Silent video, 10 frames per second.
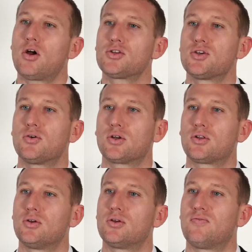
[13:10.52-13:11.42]
also
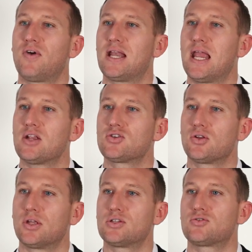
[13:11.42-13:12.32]
include a
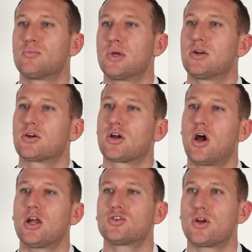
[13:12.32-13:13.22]
financial instrument or
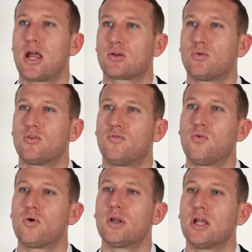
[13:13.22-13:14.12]
contract with a
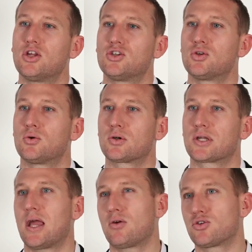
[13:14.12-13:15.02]
foreign issuer or
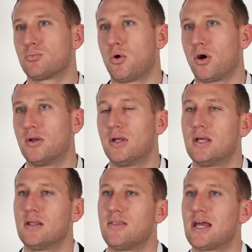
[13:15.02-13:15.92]
counterpart.
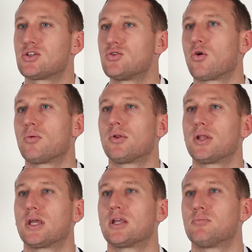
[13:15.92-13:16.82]
That's
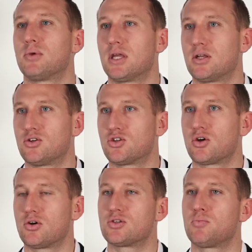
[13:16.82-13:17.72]
normally going to be an
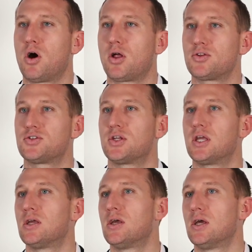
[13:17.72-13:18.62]
insurance
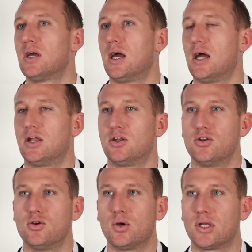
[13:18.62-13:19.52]
policy, an
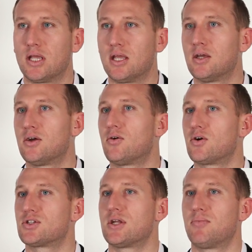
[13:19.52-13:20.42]
annuity,
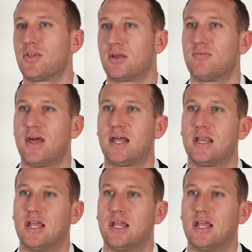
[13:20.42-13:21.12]
or something of that